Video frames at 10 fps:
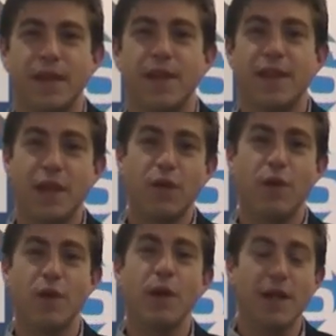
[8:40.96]
Thank you
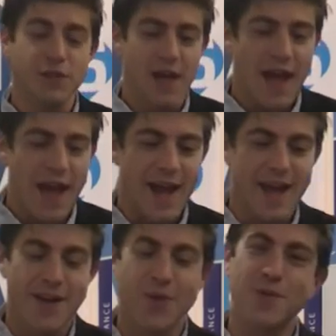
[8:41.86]
very much,
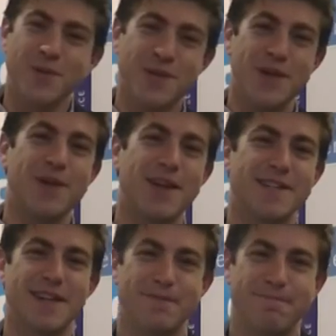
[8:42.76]
and we'll see you
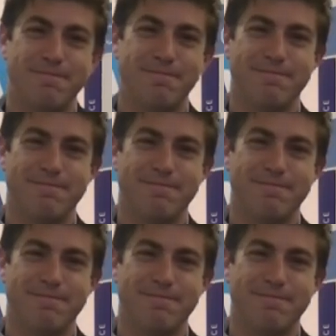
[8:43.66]
next time.